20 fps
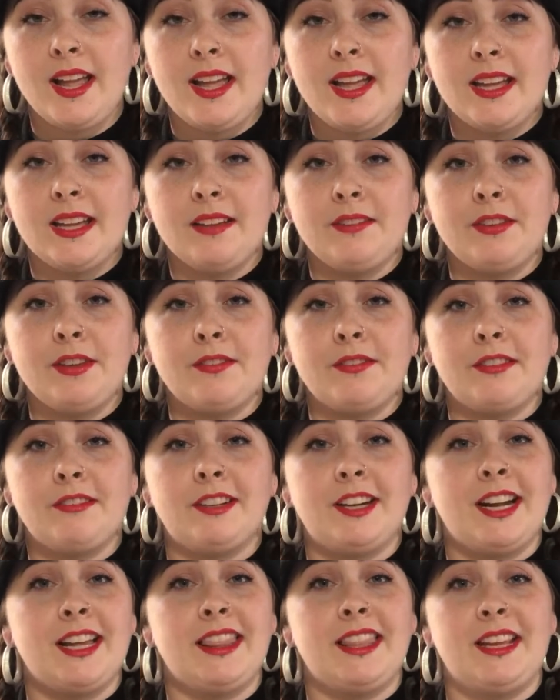If you've ever
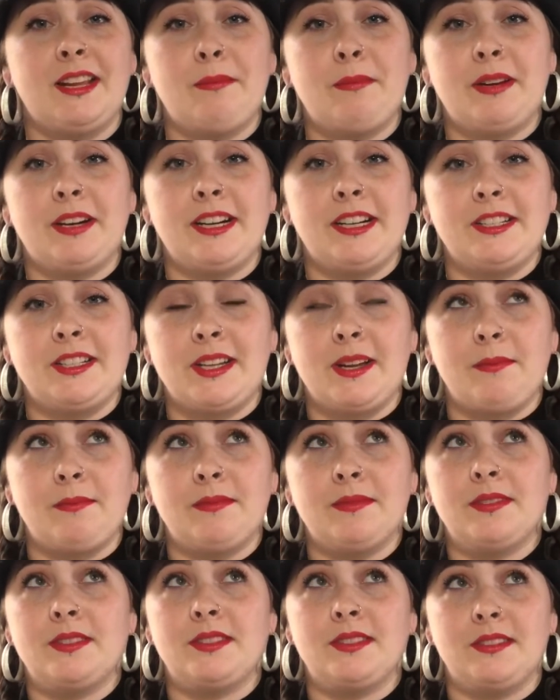had lingonberry jam,
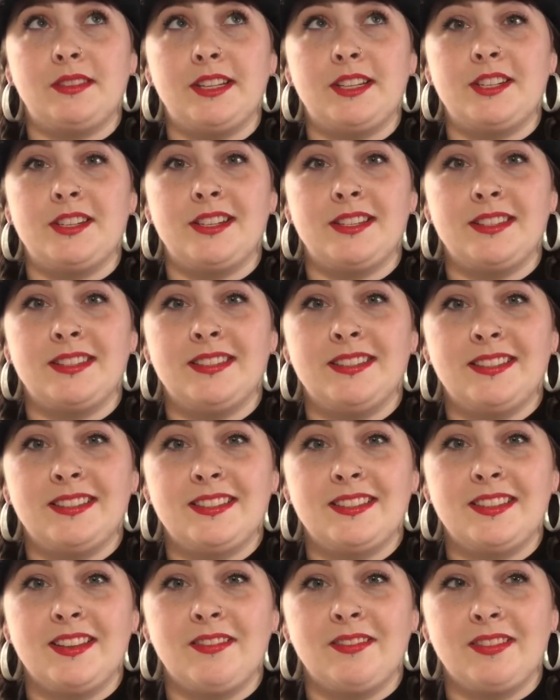it's delicious.
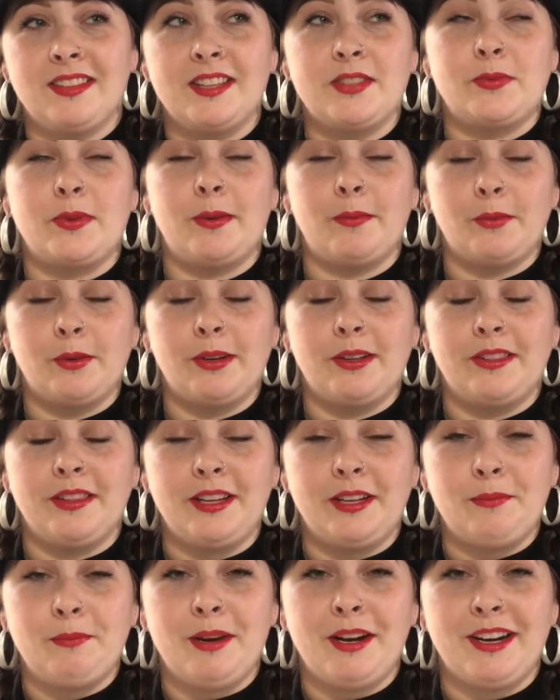So that's why I'm growing
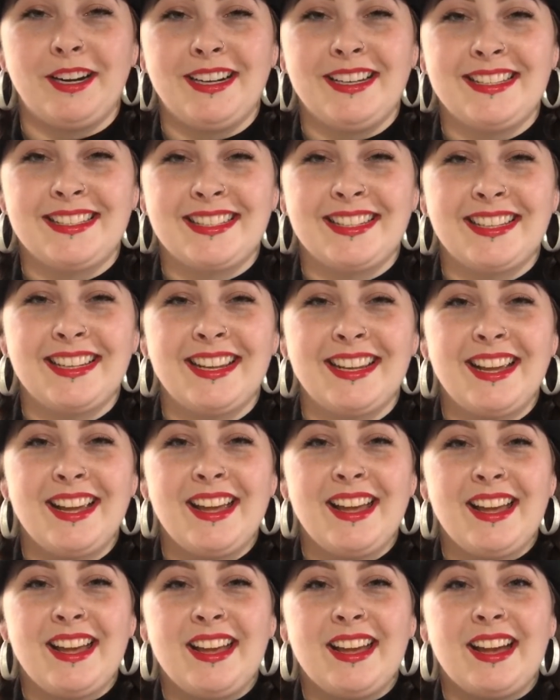lingonberries.
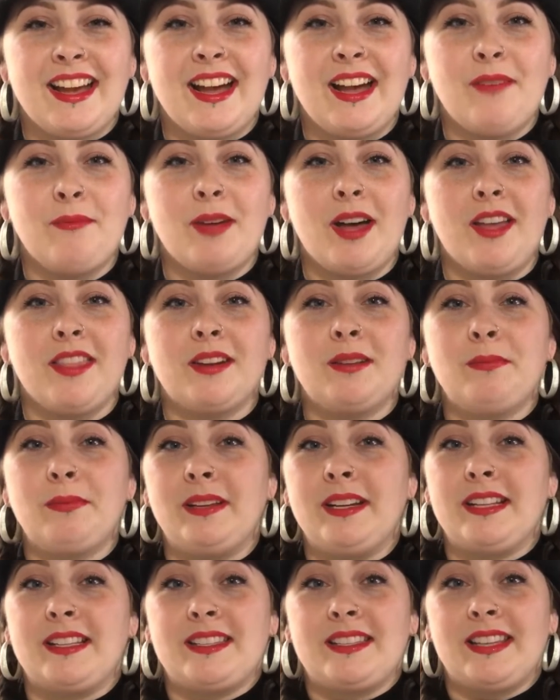Other
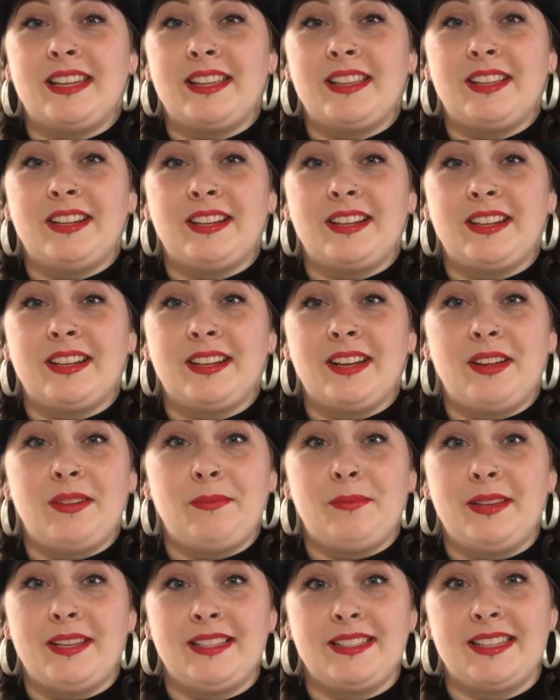plants that look
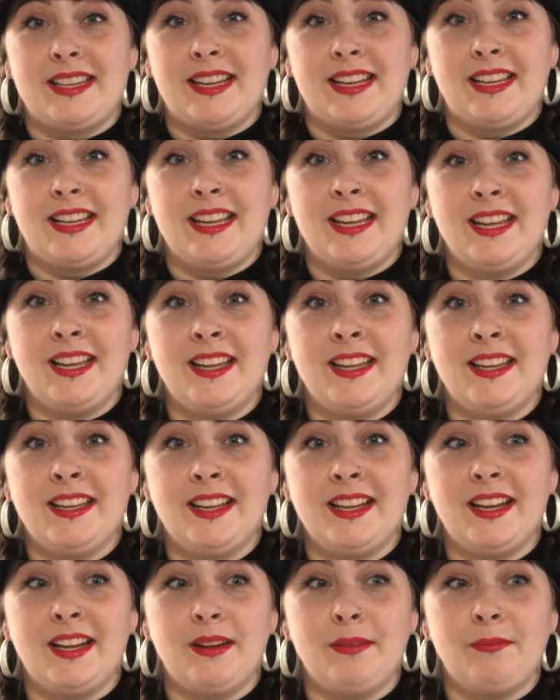amazing,
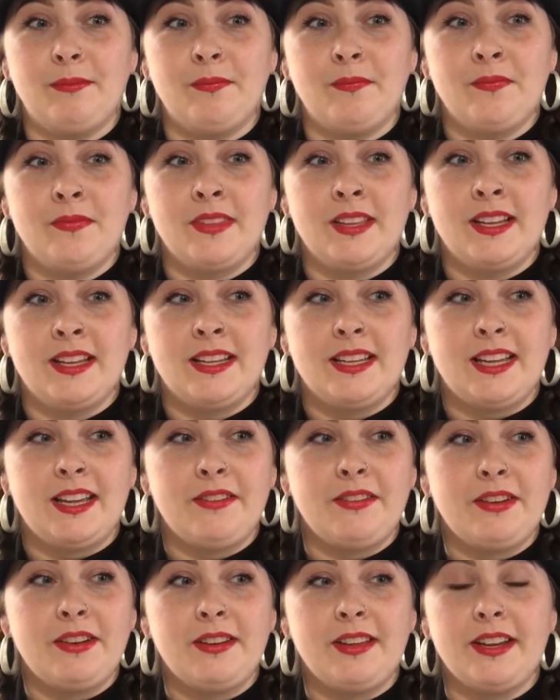
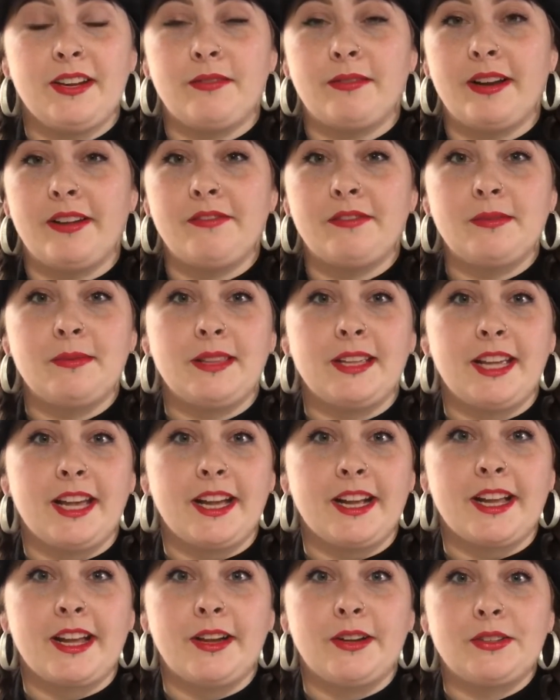even like right from the
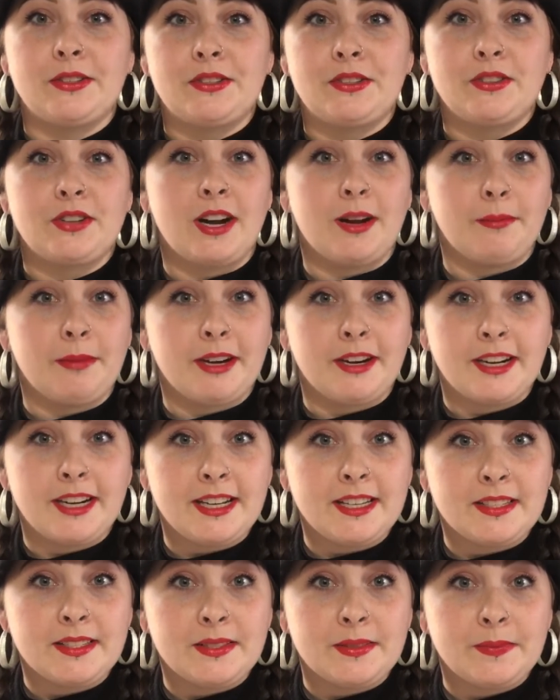get-go,
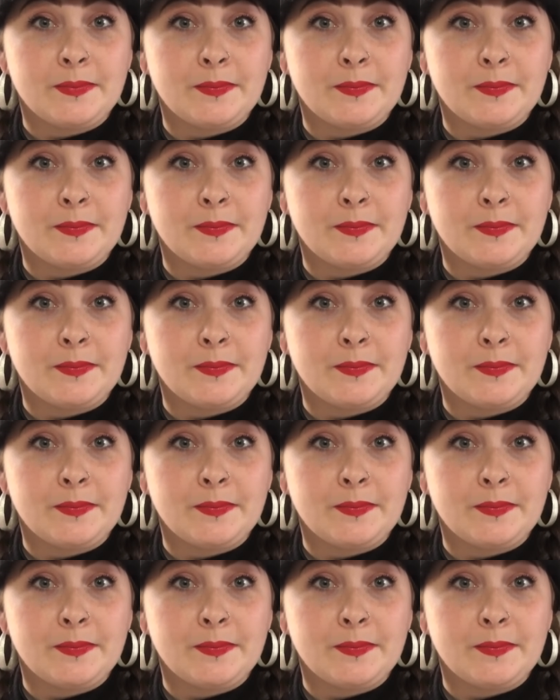strawberries,